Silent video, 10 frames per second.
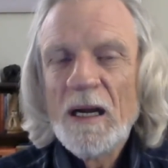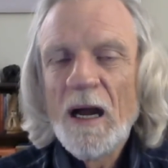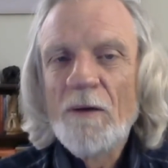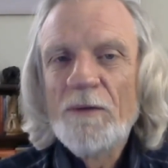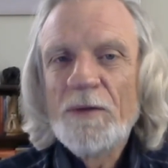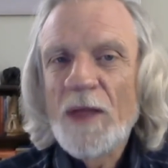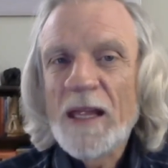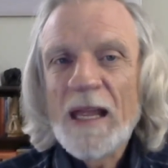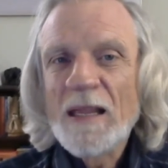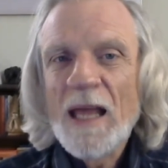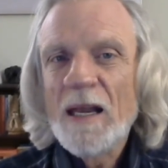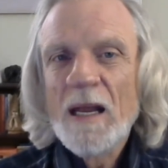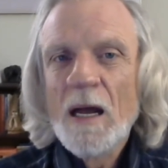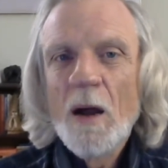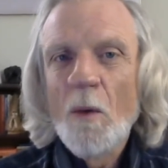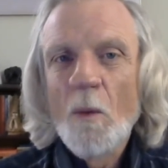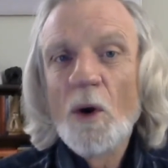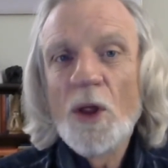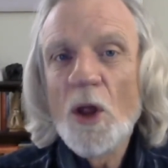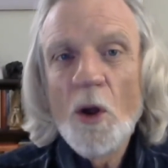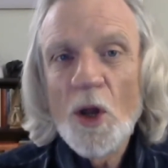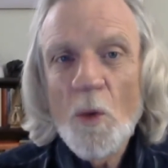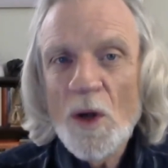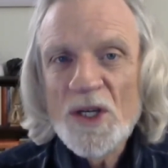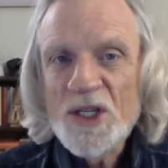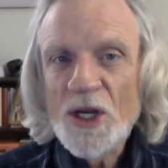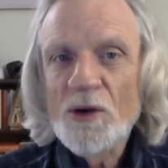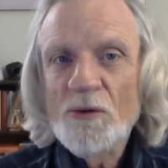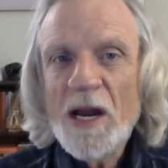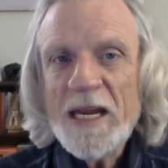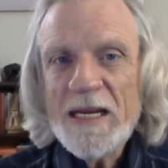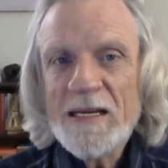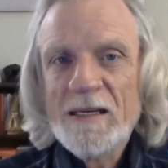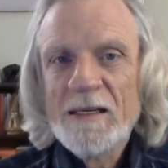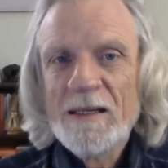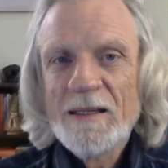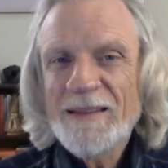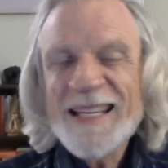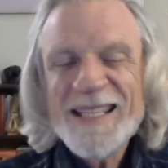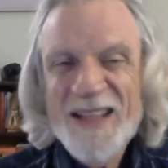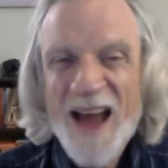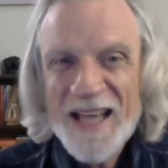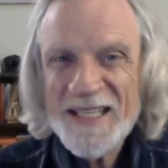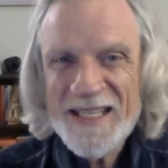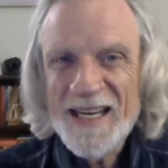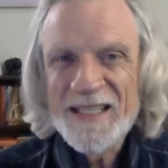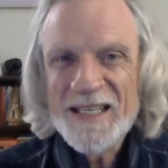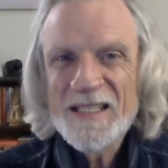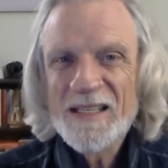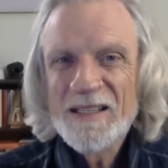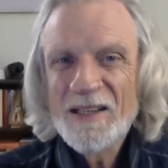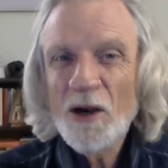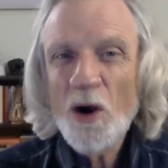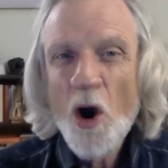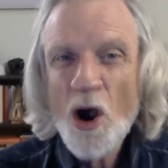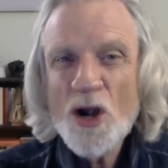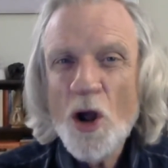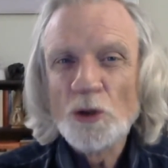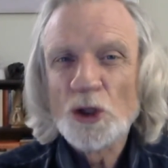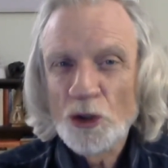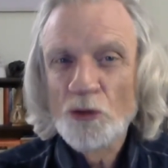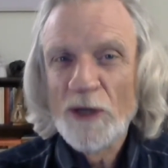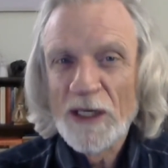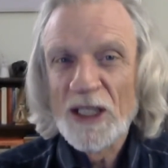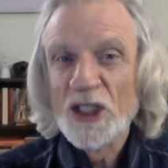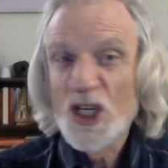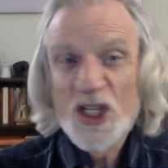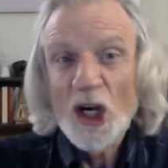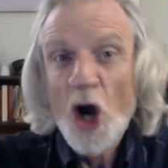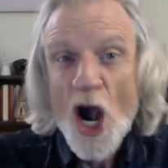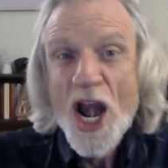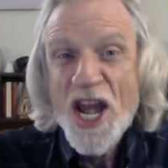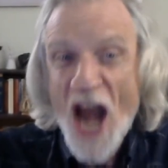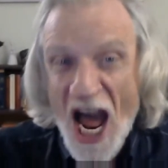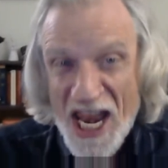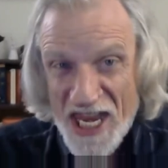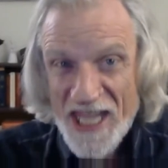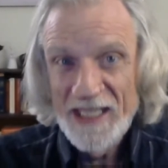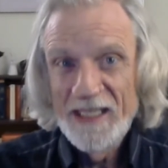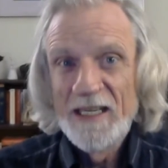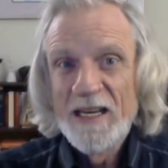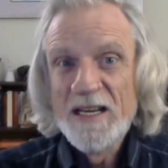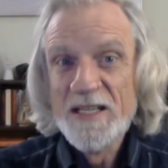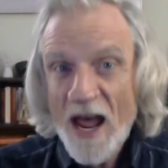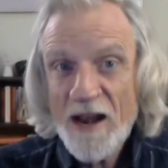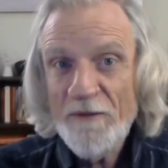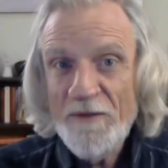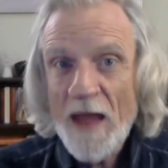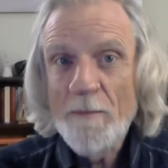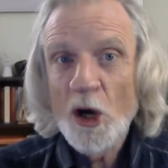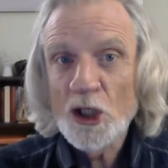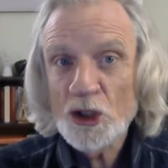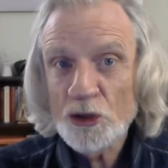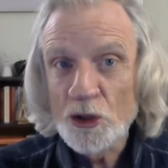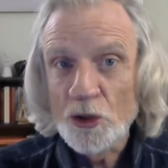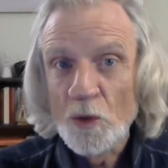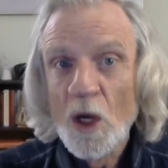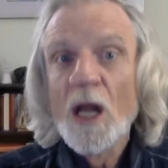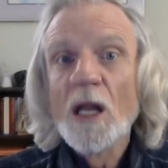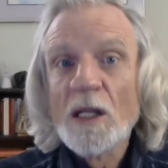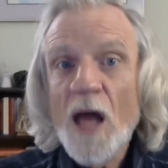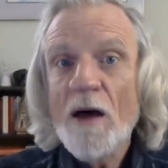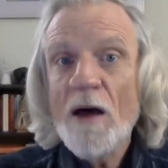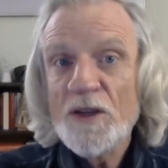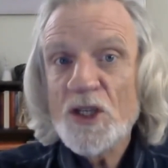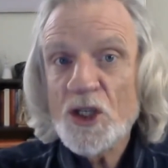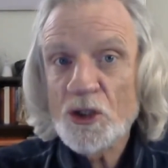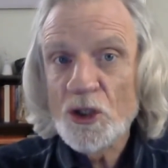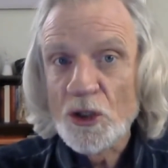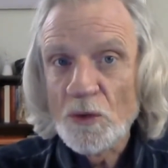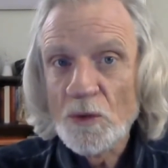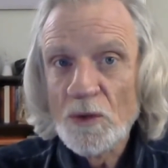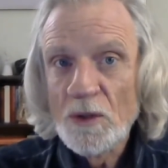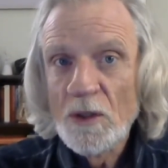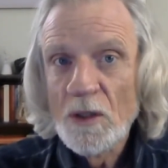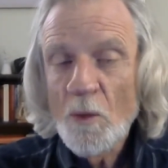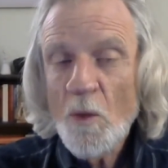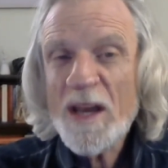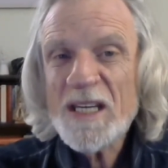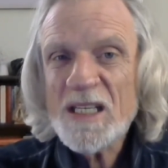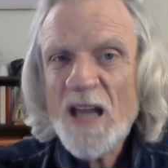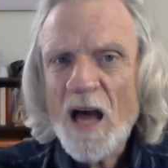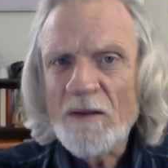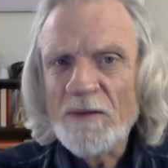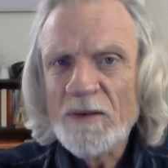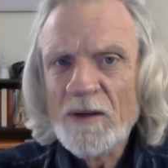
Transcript: of thinking that we're the only ones that are right. That's nonsense. There are no true religions. There are none. None of them are true. Love is true. What is love?